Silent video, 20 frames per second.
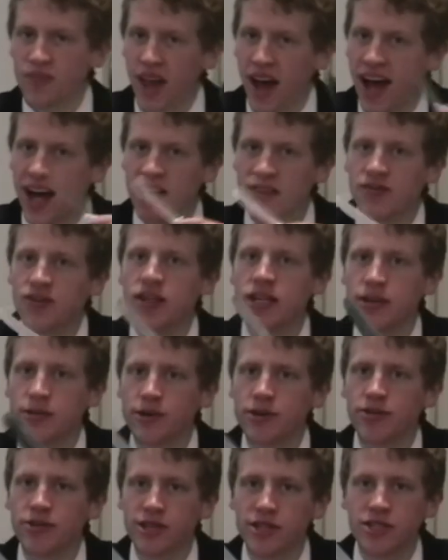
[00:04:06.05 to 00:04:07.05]
I had a feeling
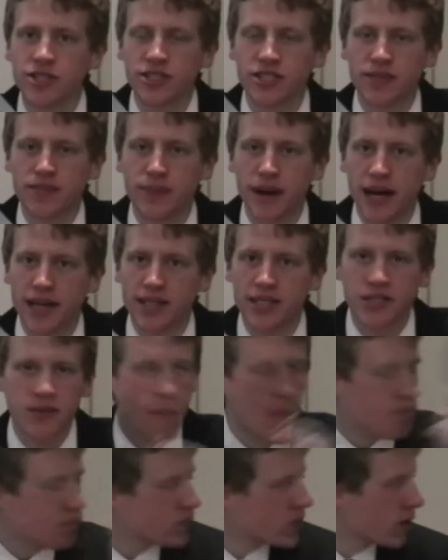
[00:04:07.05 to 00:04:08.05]
we'd reach this impasse.
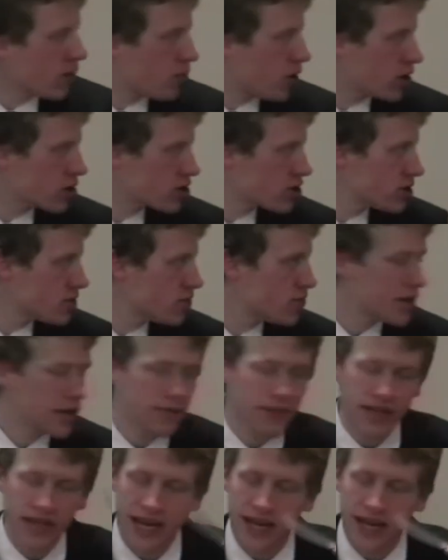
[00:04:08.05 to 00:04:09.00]
Bugs, bring me the